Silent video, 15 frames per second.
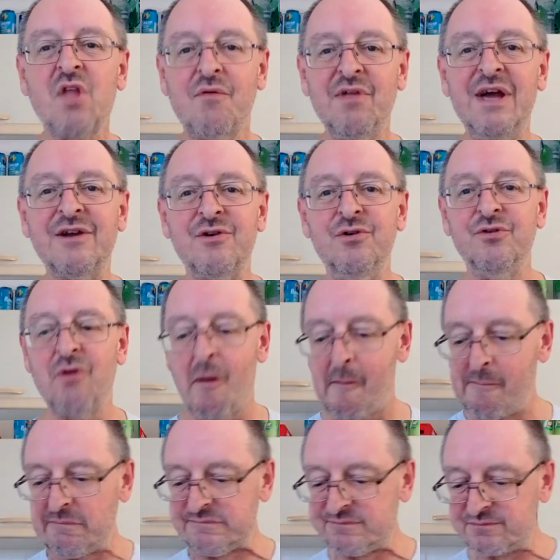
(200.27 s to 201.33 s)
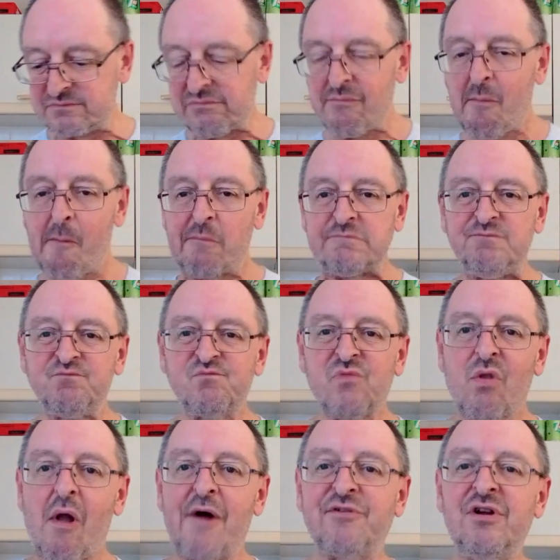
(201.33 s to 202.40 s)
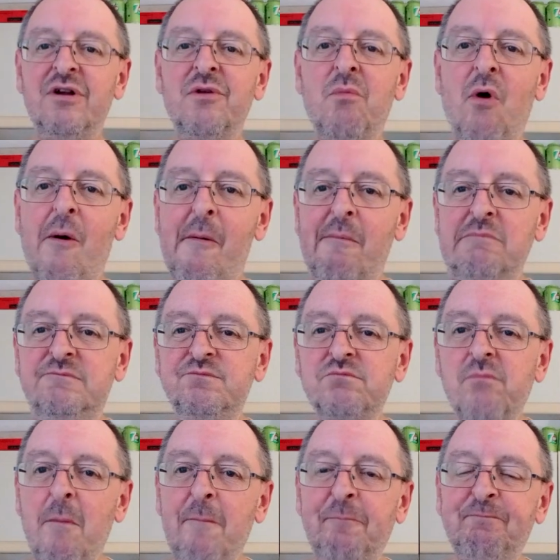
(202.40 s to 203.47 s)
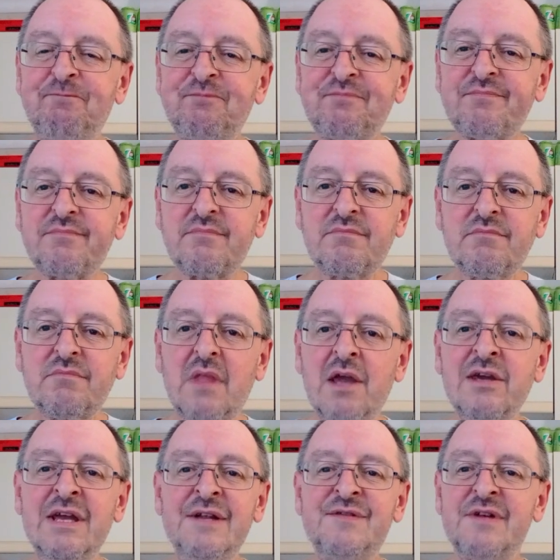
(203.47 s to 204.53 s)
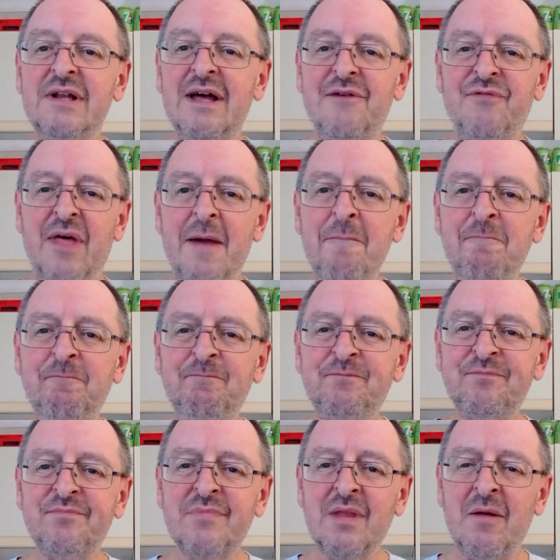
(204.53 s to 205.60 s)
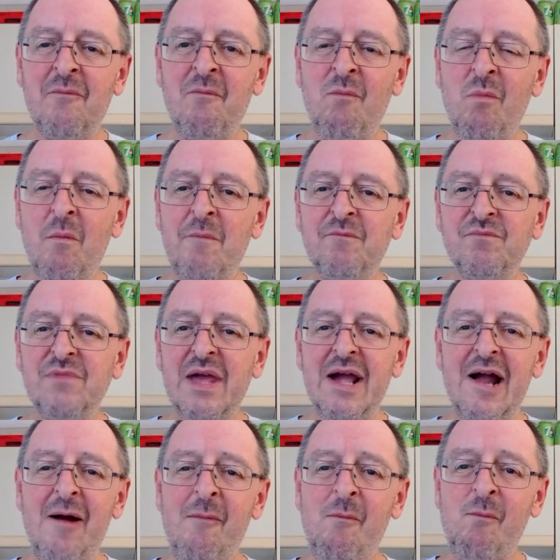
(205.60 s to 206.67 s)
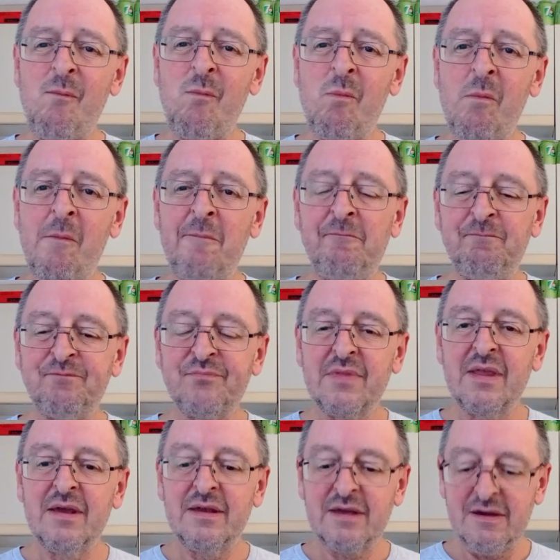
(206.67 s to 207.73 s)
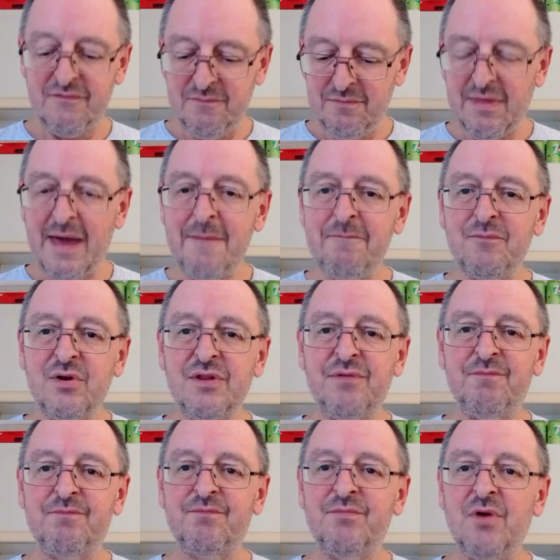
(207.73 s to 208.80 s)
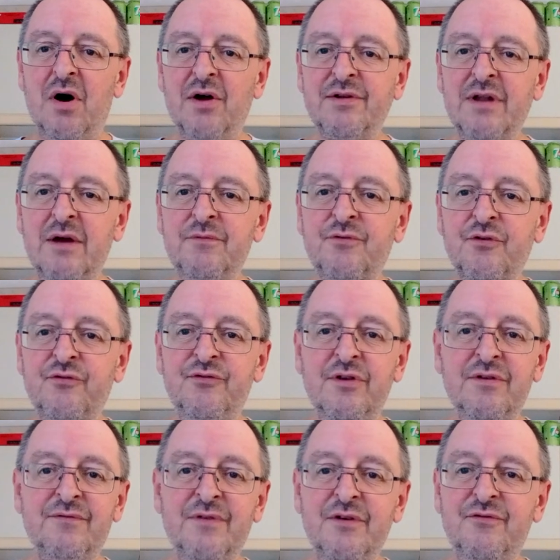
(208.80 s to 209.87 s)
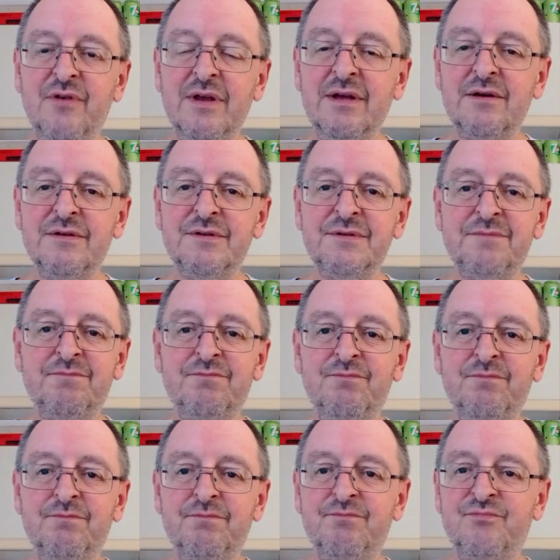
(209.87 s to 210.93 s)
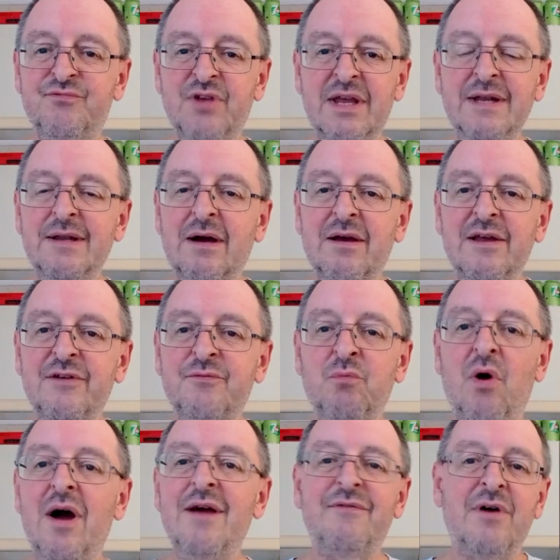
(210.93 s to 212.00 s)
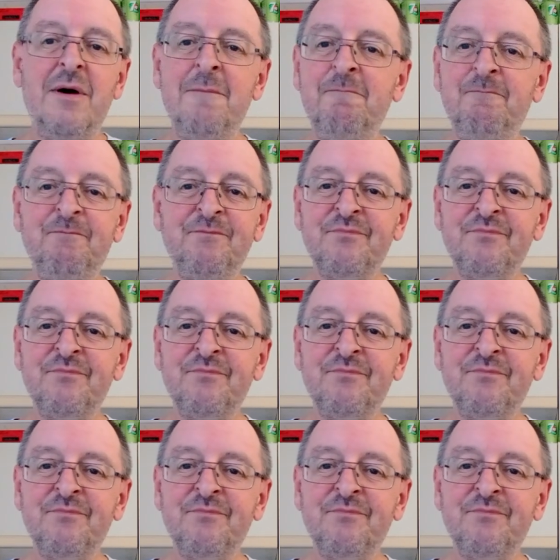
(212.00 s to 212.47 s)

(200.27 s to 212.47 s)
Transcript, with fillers: they're good. I tell you what, kids will love them. Yeah. Give them them with I don't know, sausages, fish fingers, chicken nuggets, whatever,